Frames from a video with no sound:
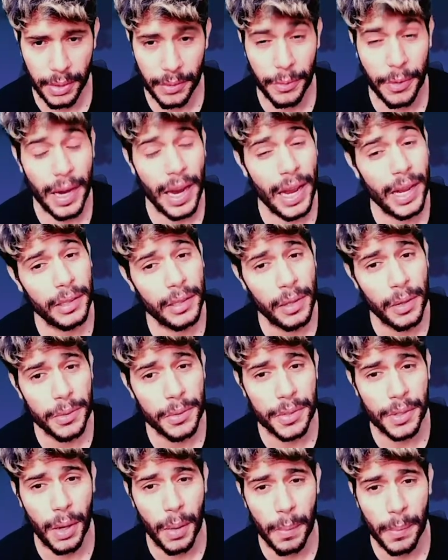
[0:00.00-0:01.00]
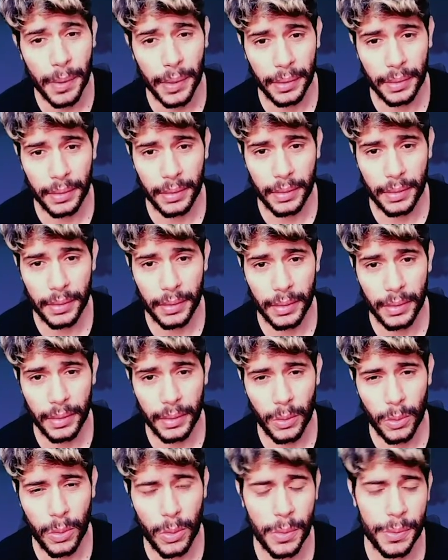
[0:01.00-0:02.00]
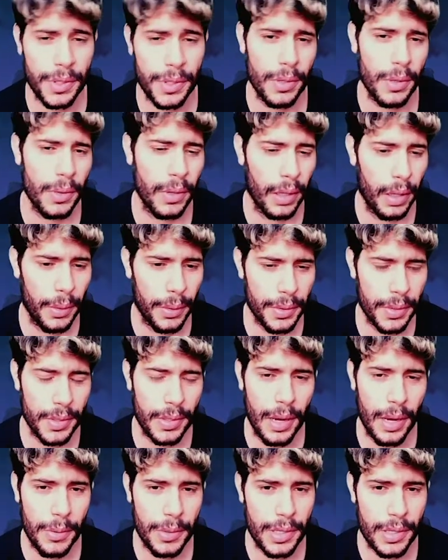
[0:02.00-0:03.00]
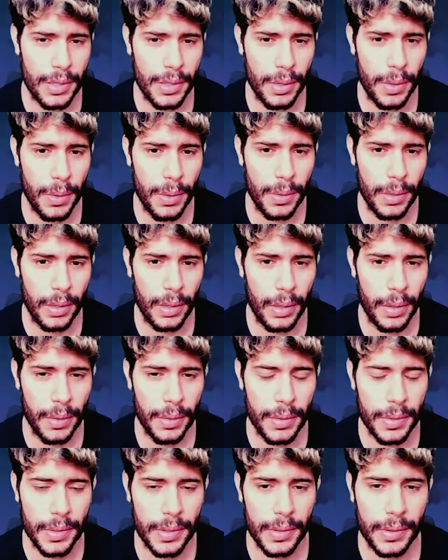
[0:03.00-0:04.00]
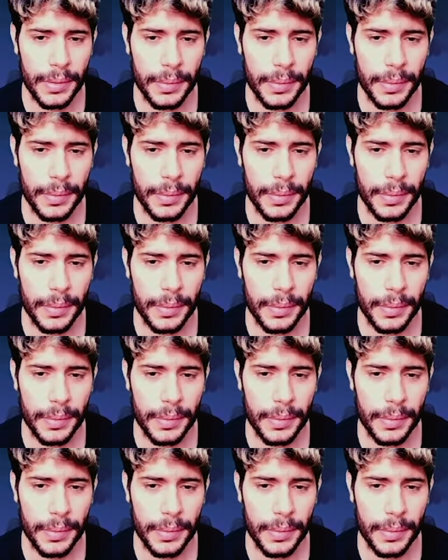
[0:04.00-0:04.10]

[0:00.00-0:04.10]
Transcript: If we had close combat, ooh, so close. That was so close.